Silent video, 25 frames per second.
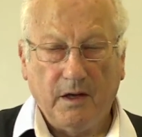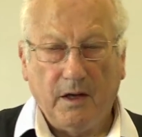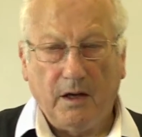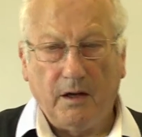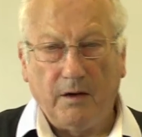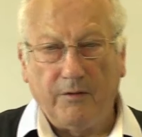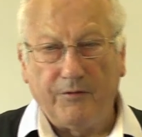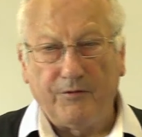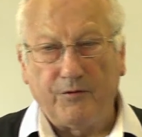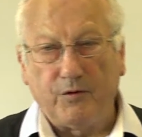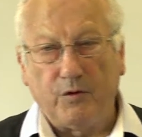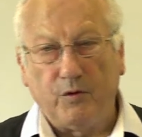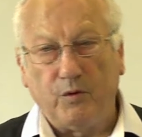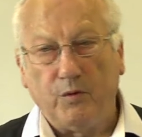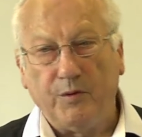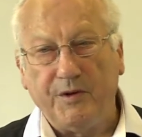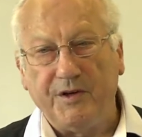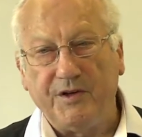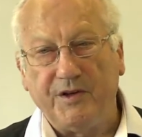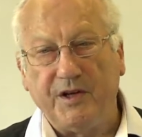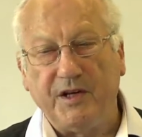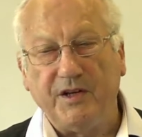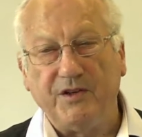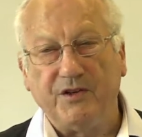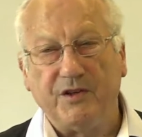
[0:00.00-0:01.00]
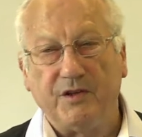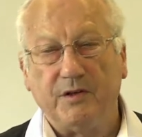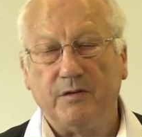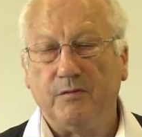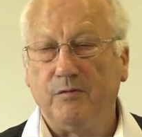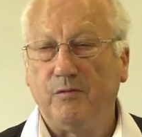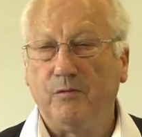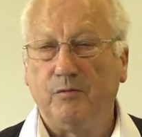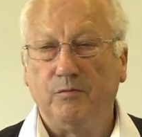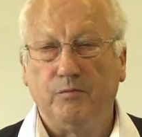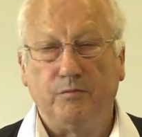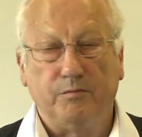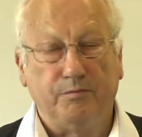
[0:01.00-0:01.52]
After all, we're
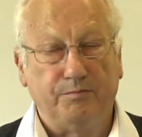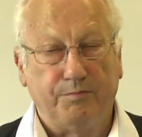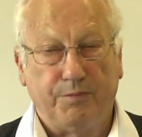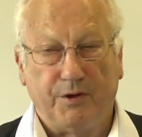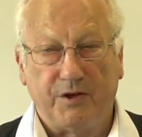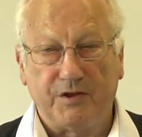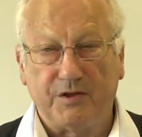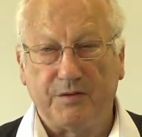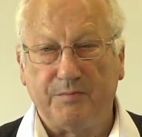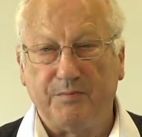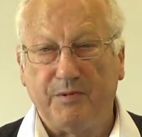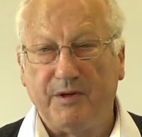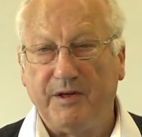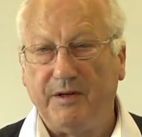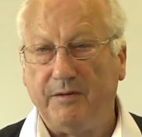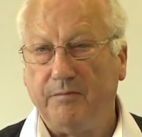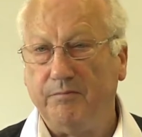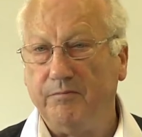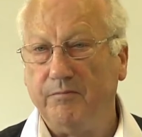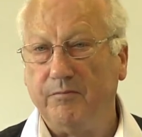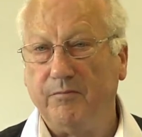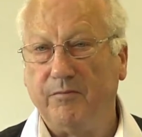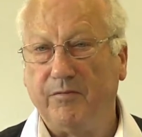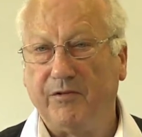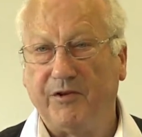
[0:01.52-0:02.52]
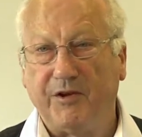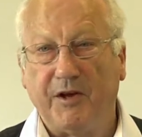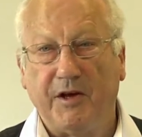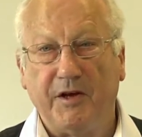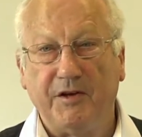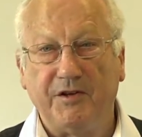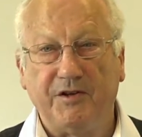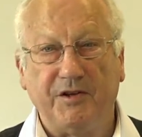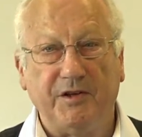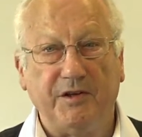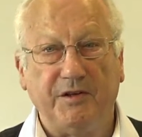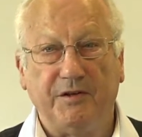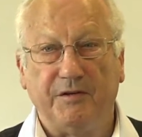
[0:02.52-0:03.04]
teaching possibly
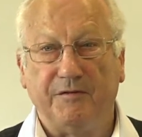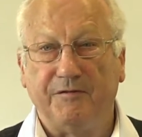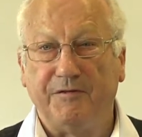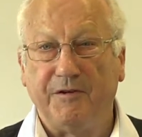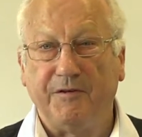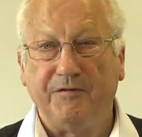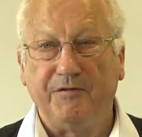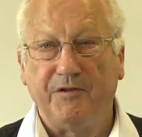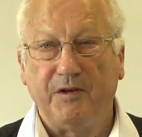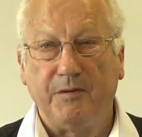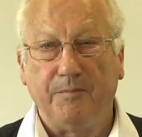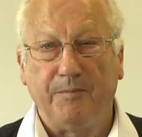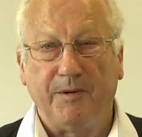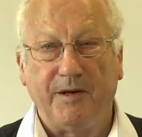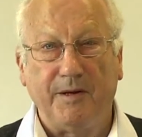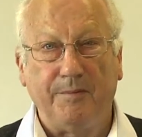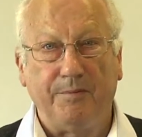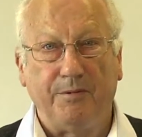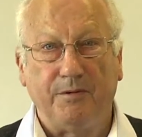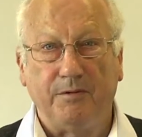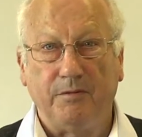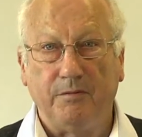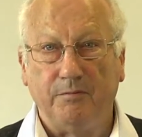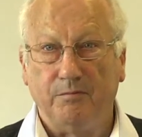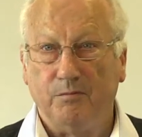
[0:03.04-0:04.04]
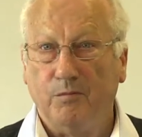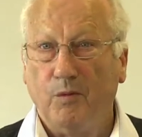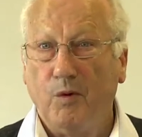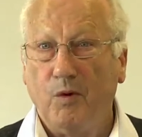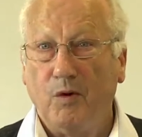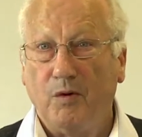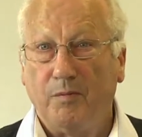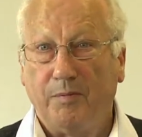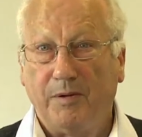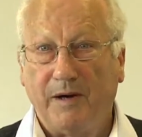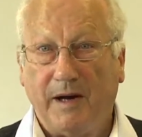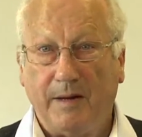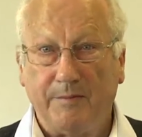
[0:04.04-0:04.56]
30 to 50 people,
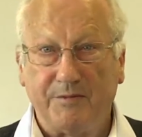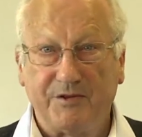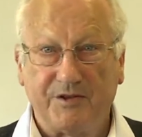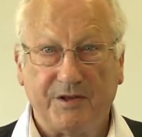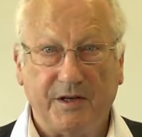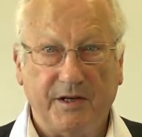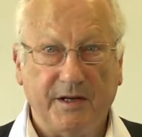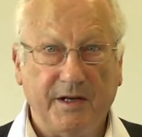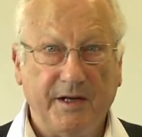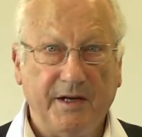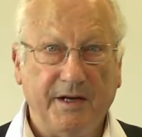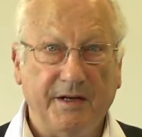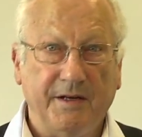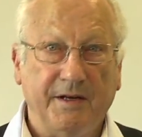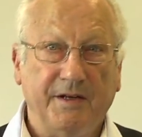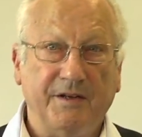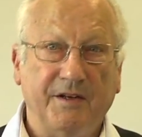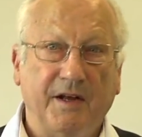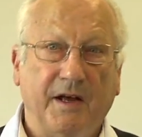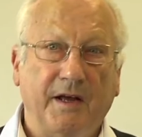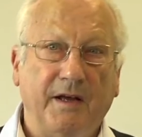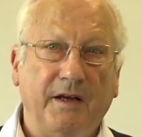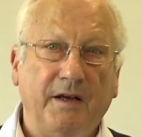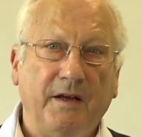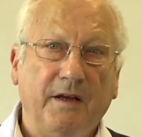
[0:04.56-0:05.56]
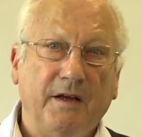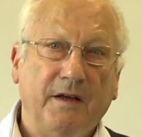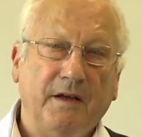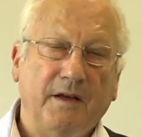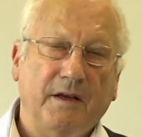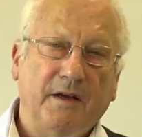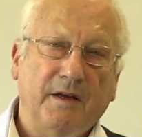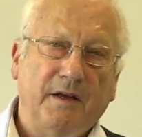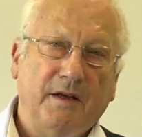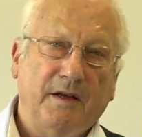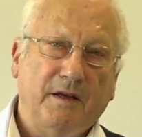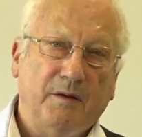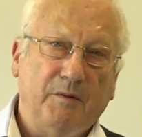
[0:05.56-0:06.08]
more perhaps, in a day.
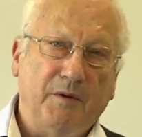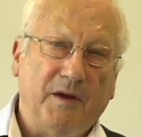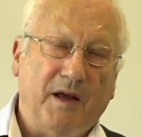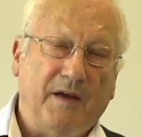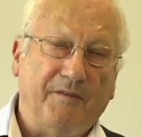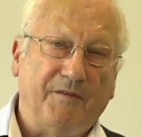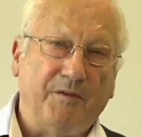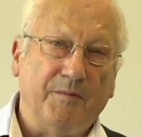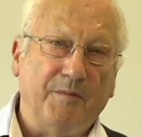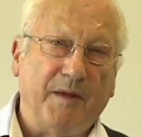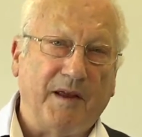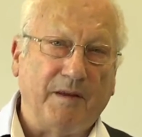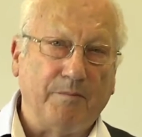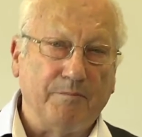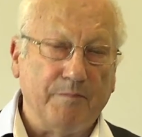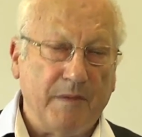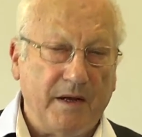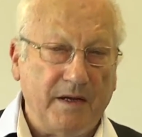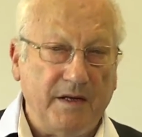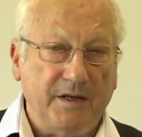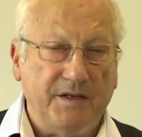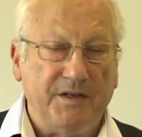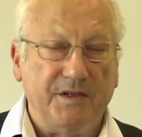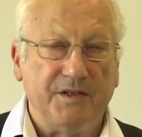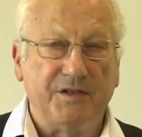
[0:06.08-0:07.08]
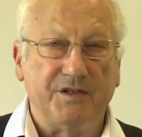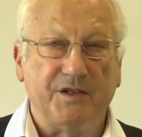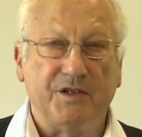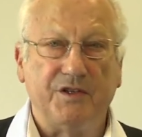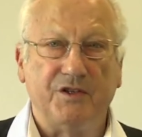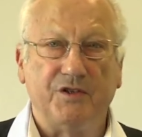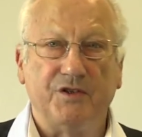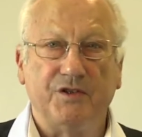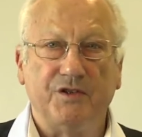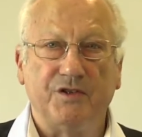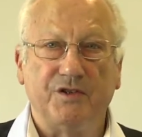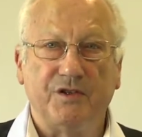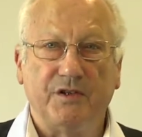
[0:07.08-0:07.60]
We have to make many
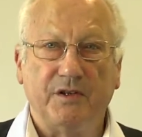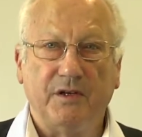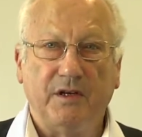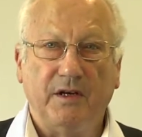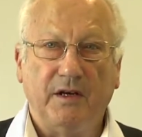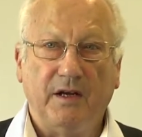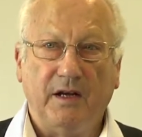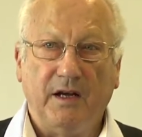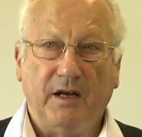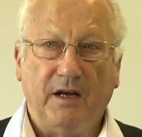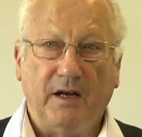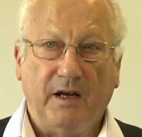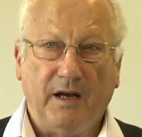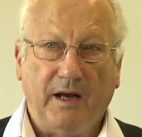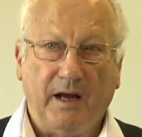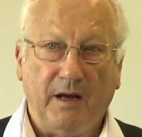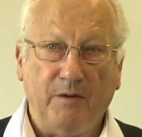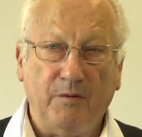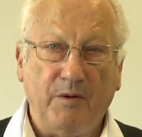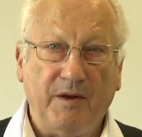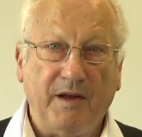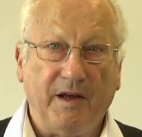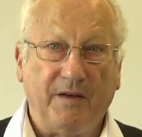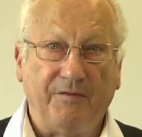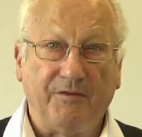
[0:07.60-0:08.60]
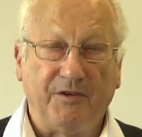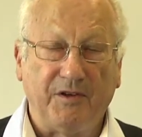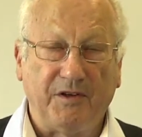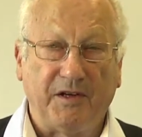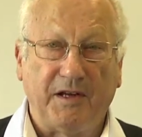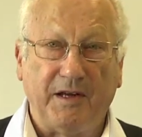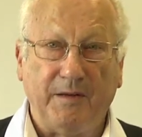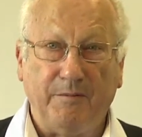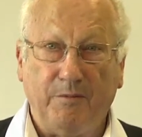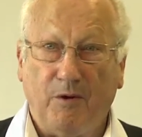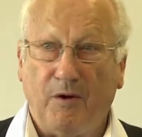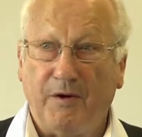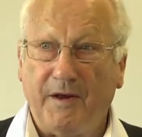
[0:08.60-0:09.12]
decisions and we have to
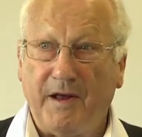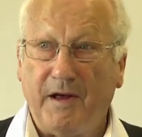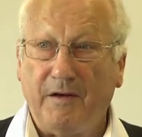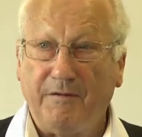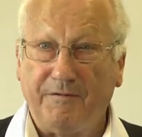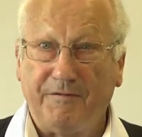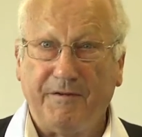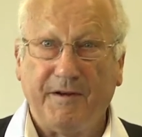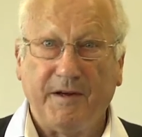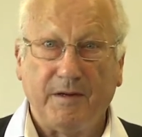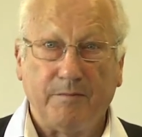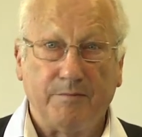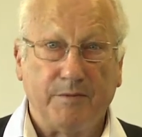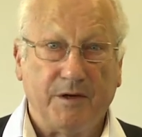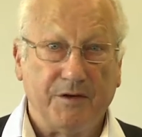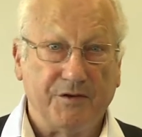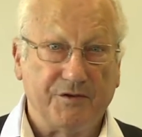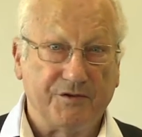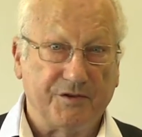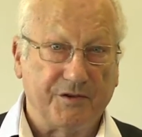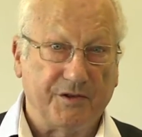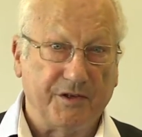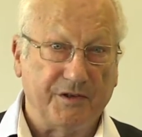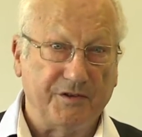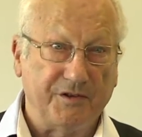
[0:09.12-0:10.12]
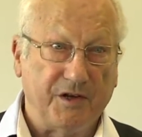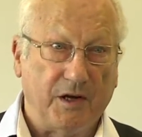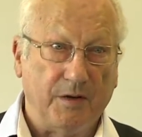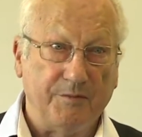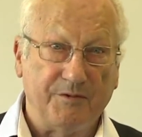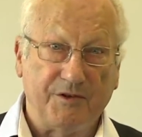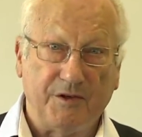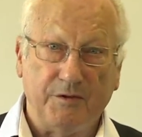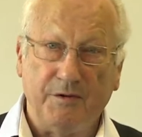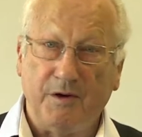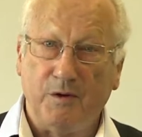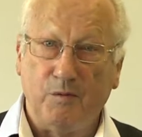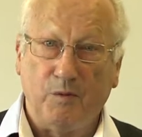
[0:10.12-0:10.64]
keep on our feet most of the time,
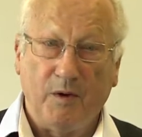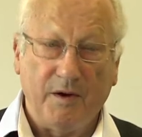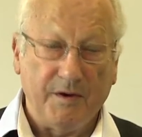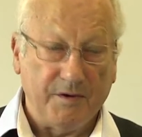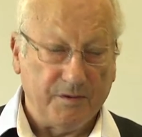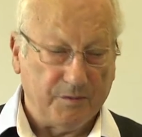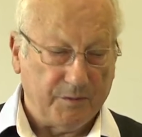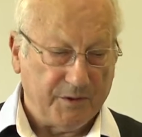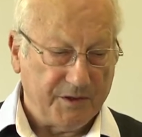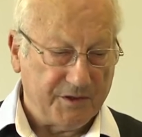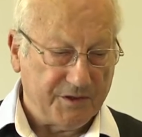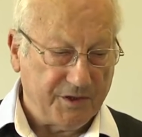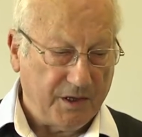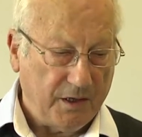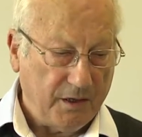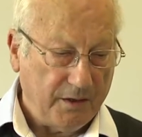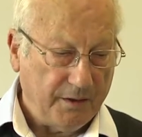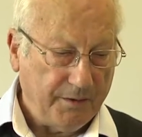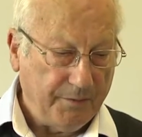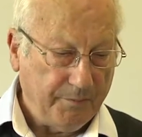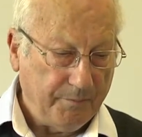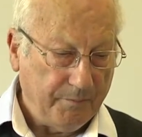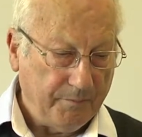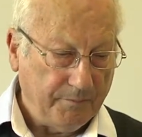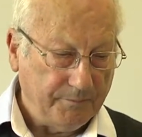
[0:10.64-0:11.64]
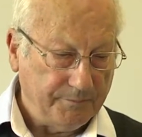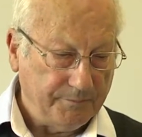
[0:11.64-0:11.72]
so no wonder we're tired.